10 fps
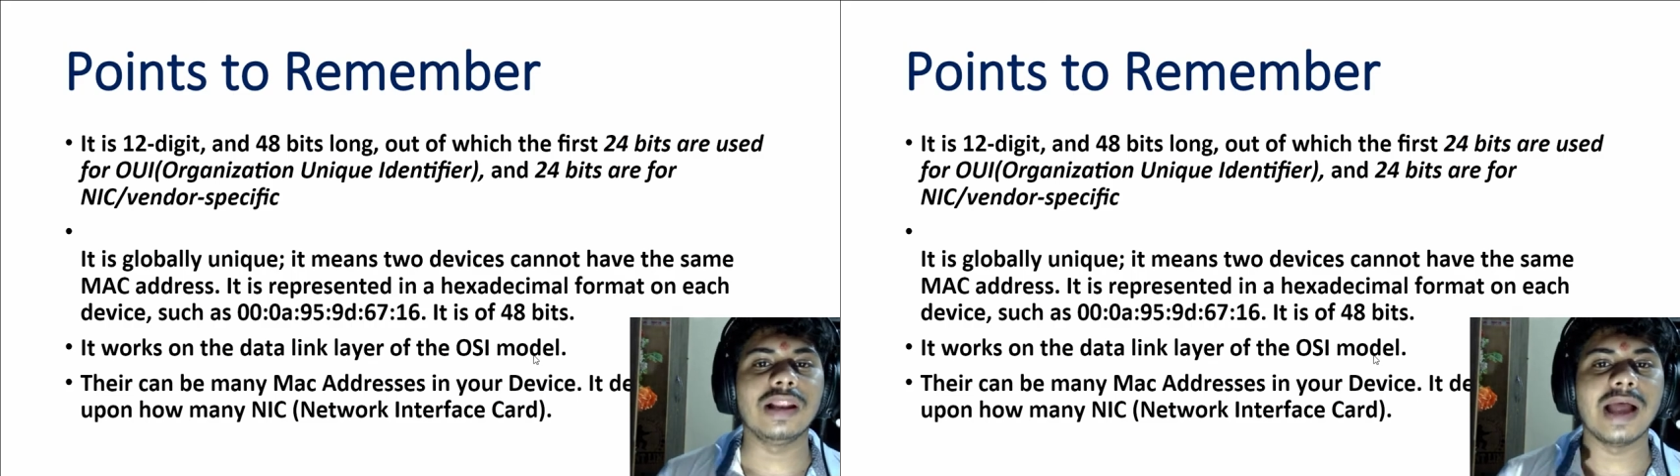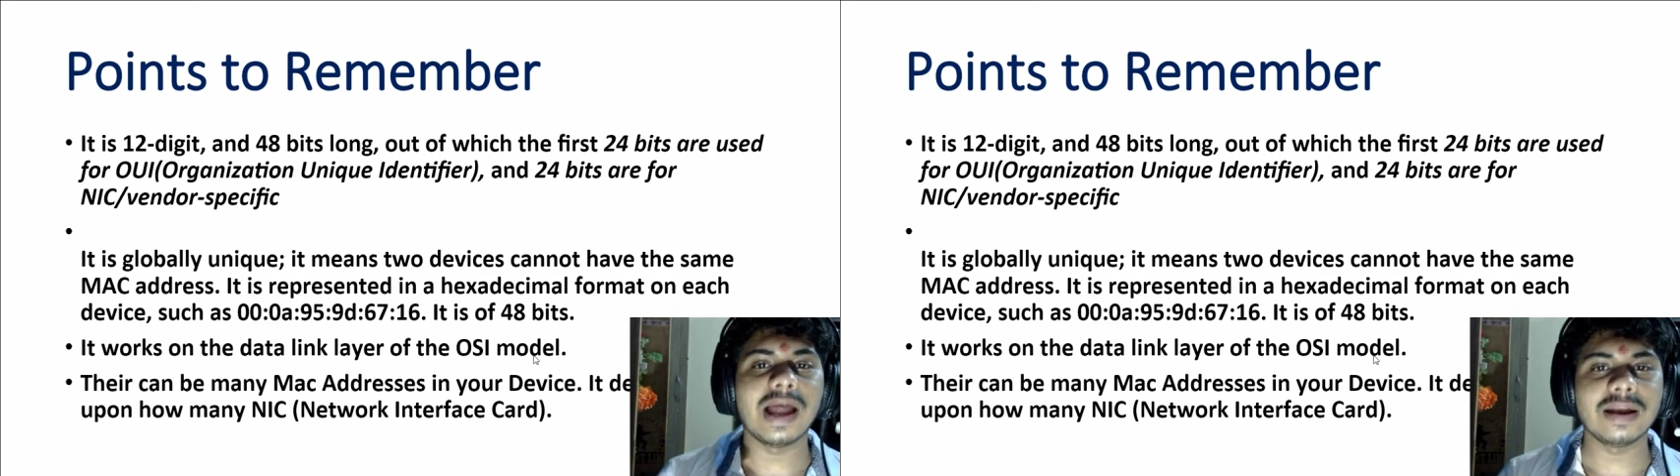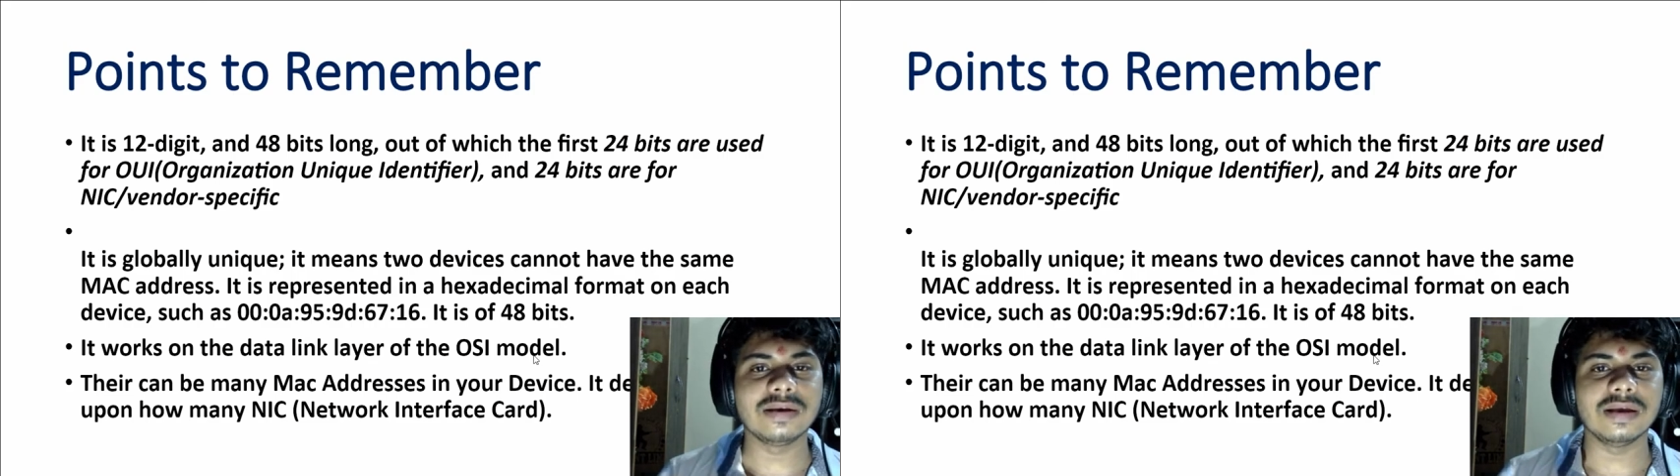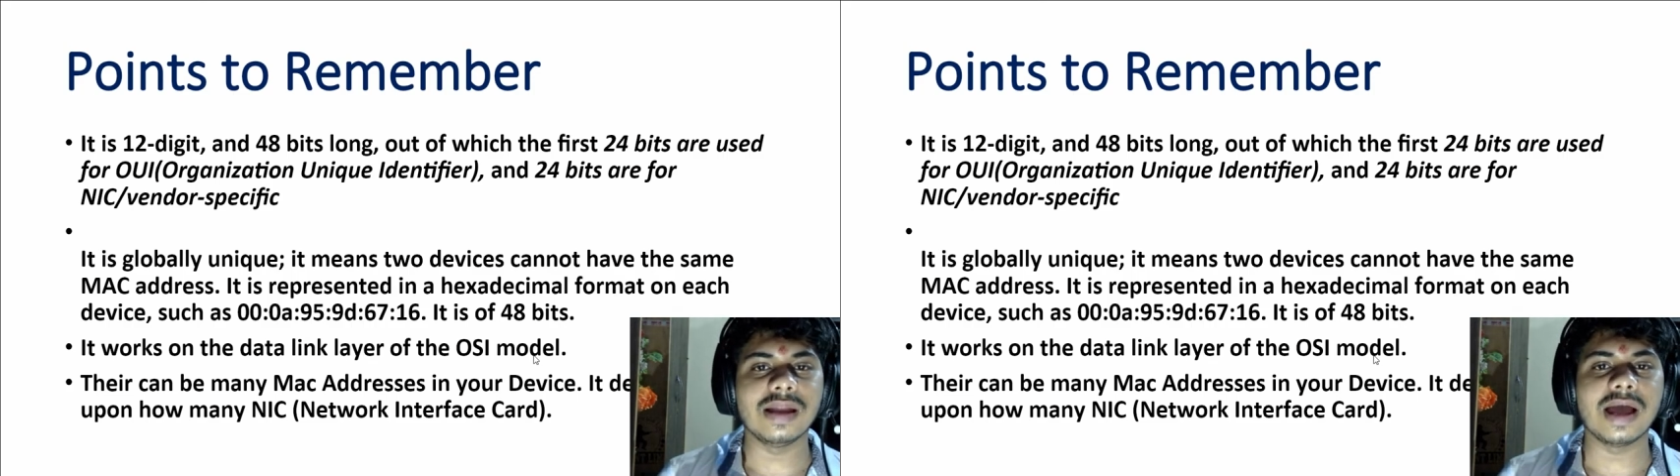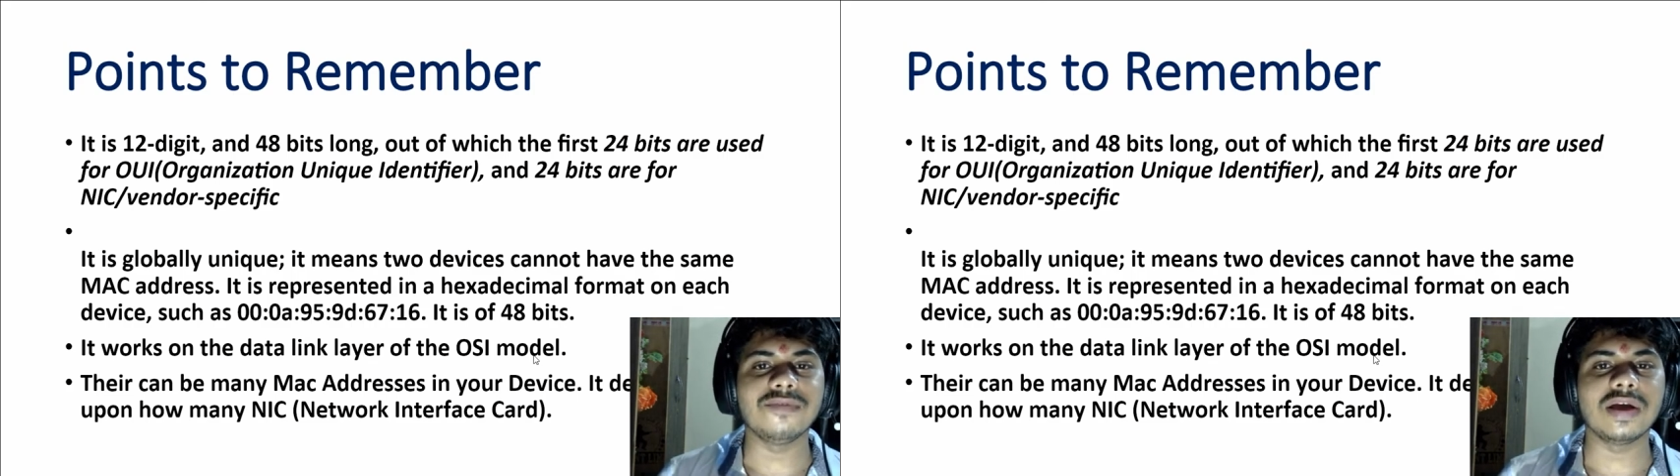
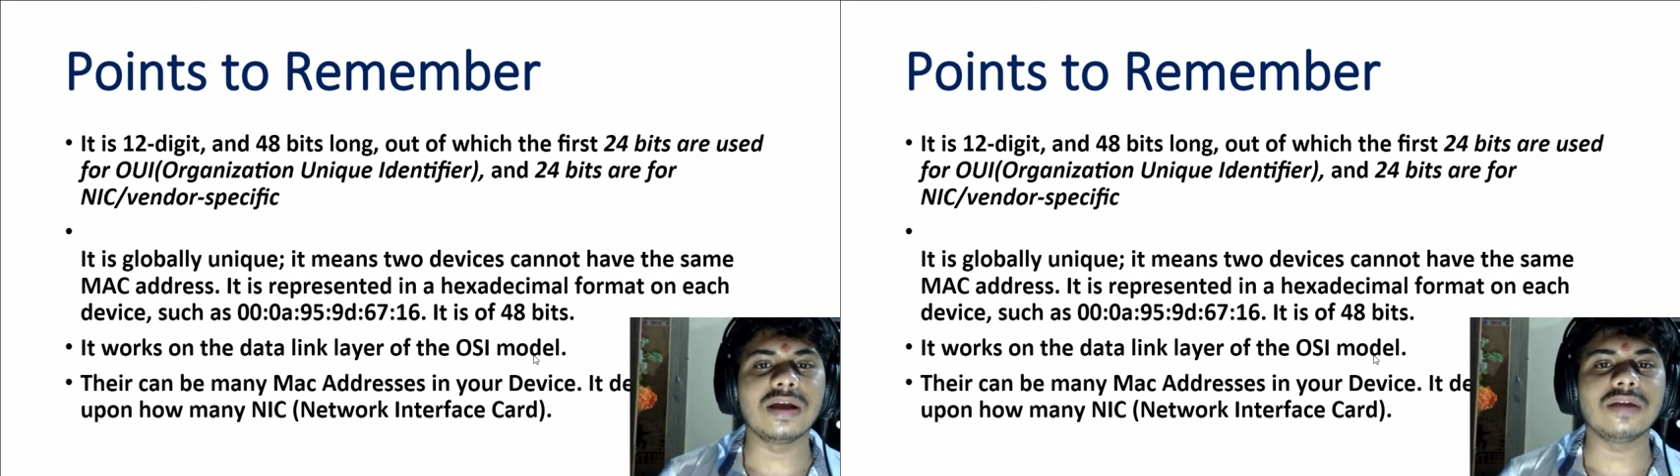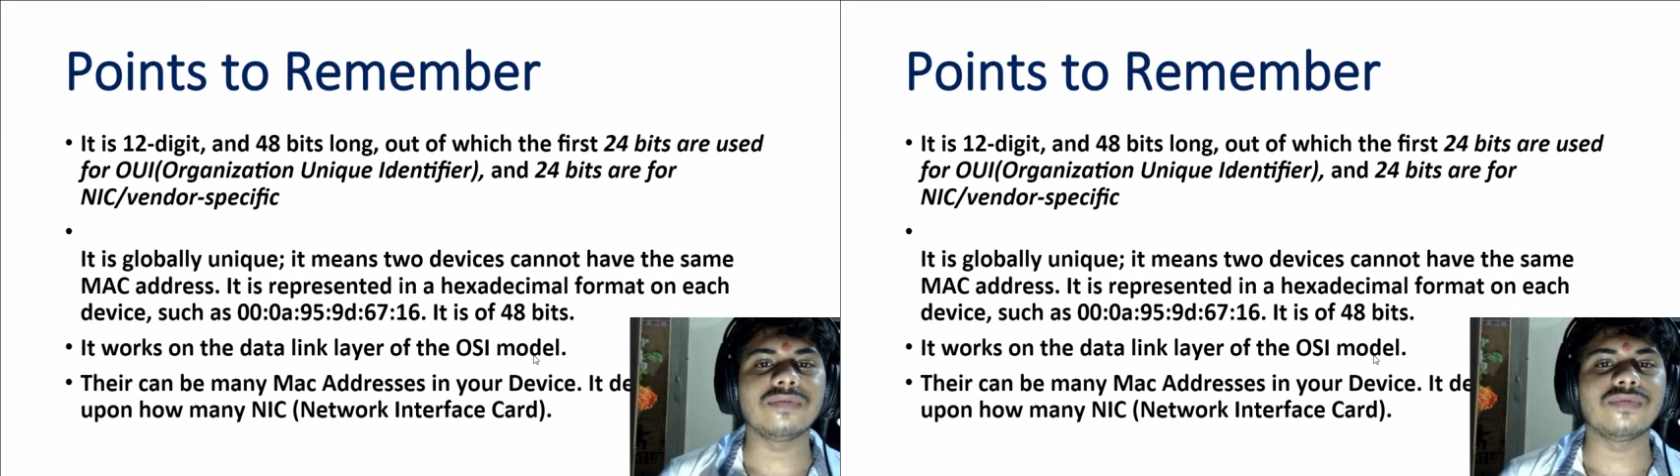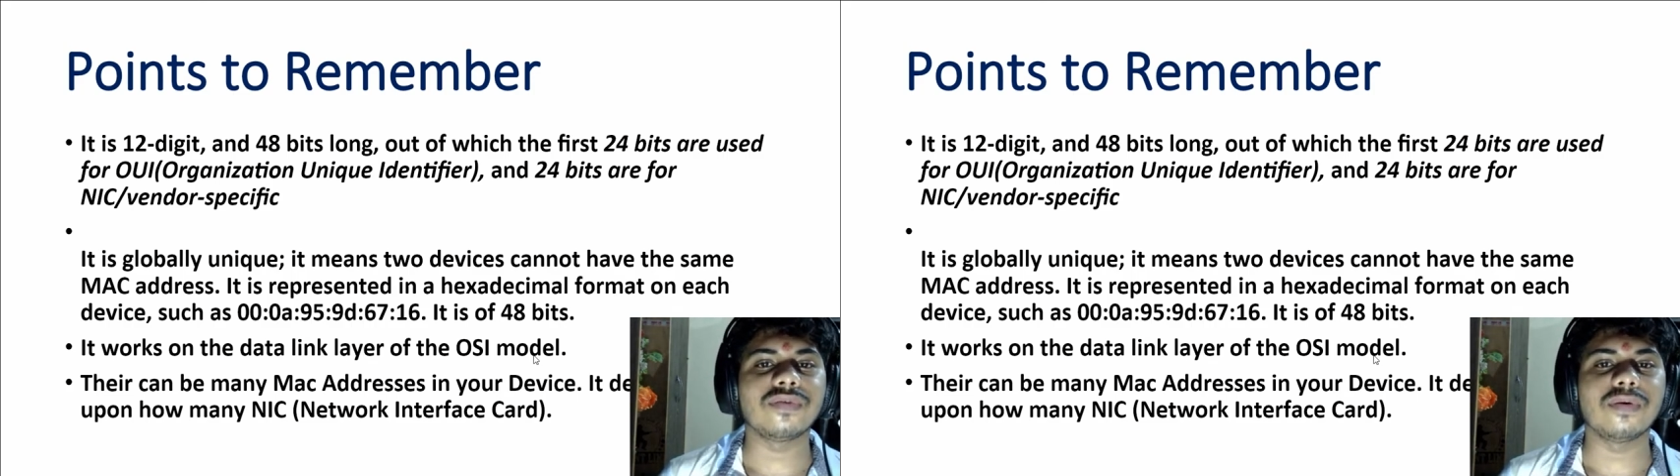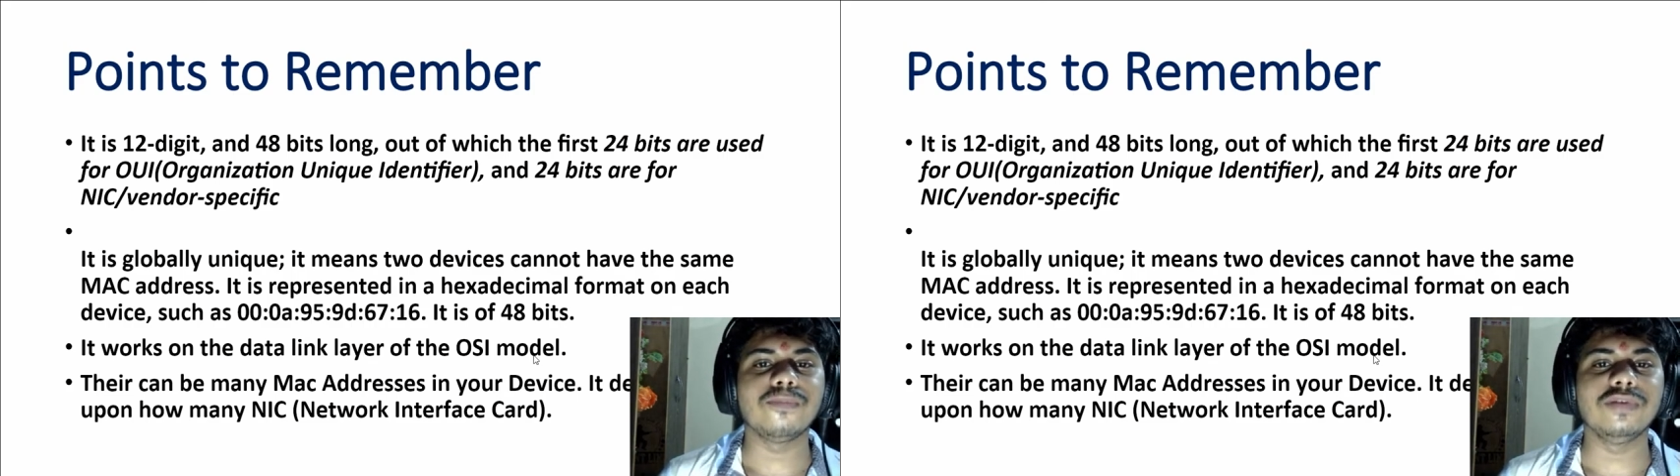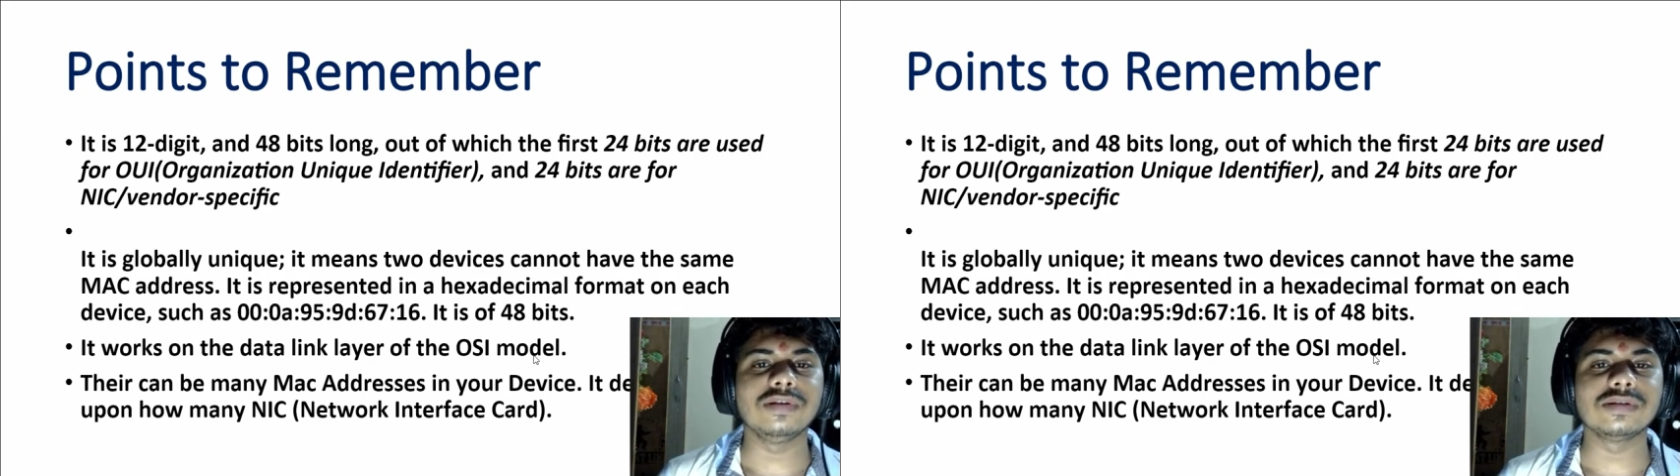LANware from
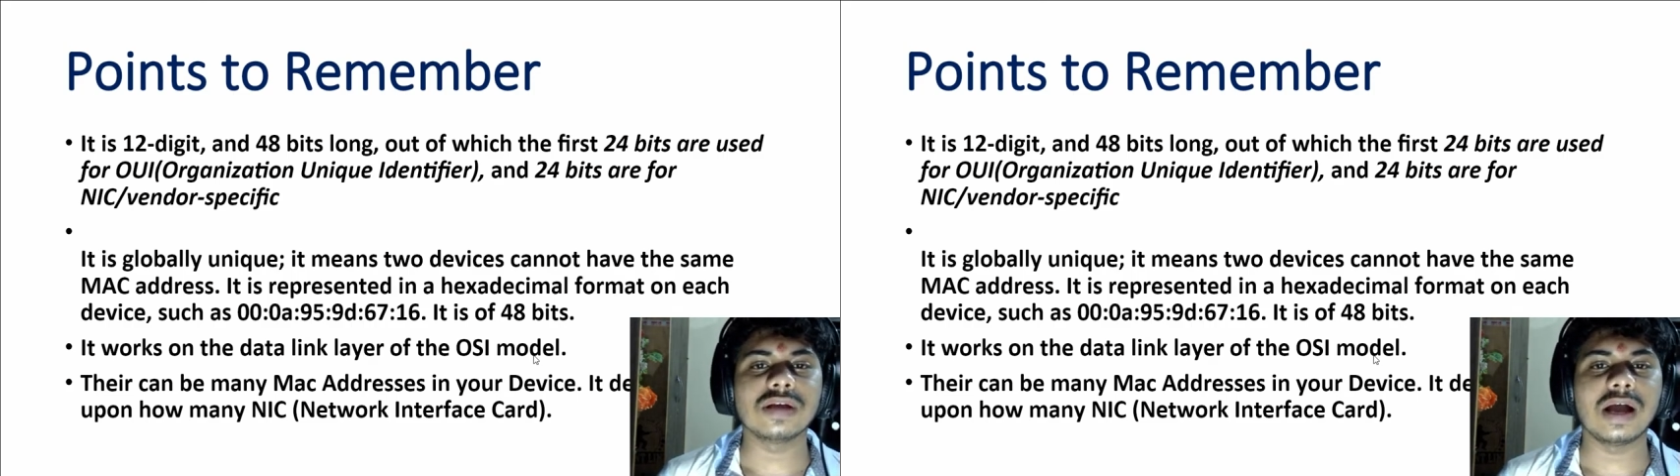which